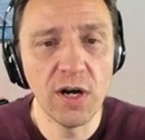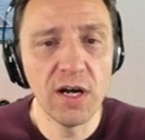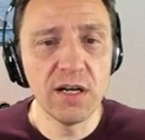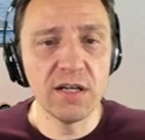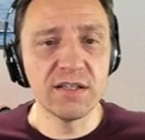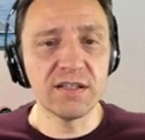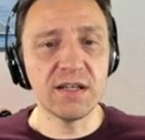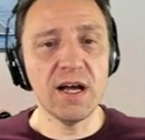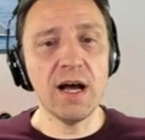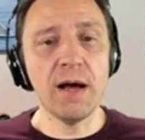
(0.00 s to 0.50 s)

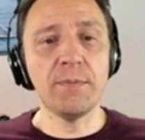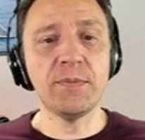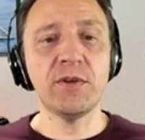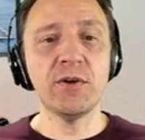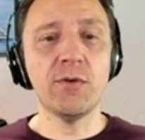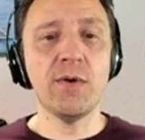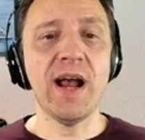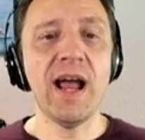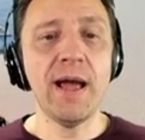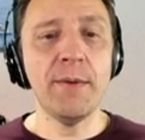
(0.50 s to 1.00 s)
gonna stop
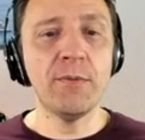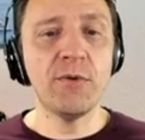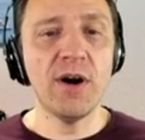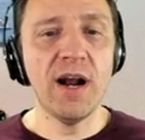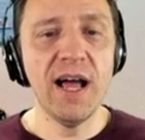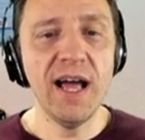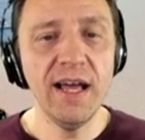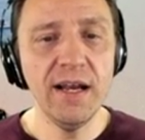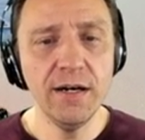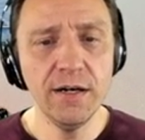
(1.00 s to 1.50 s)
the Ram
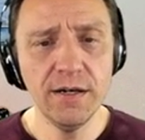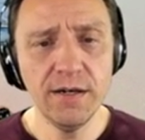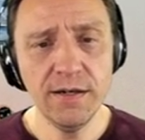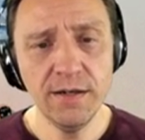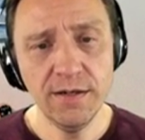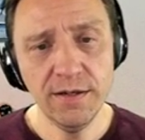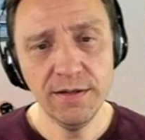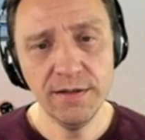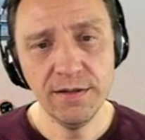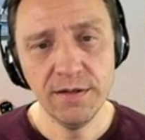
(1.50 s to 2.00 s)

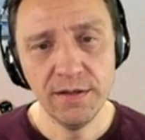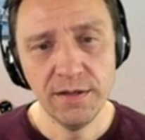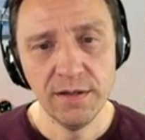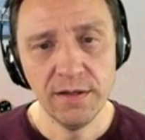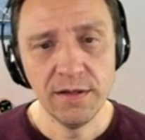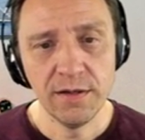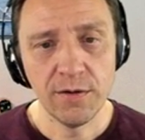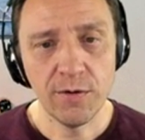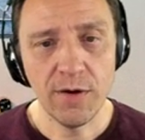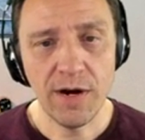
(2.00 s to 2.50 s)
Rider?
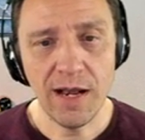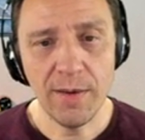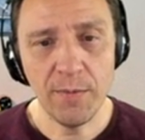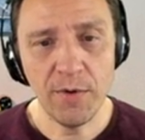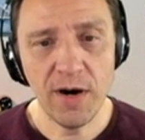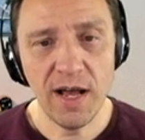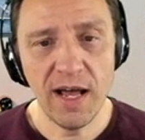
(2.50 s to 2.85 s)
Ram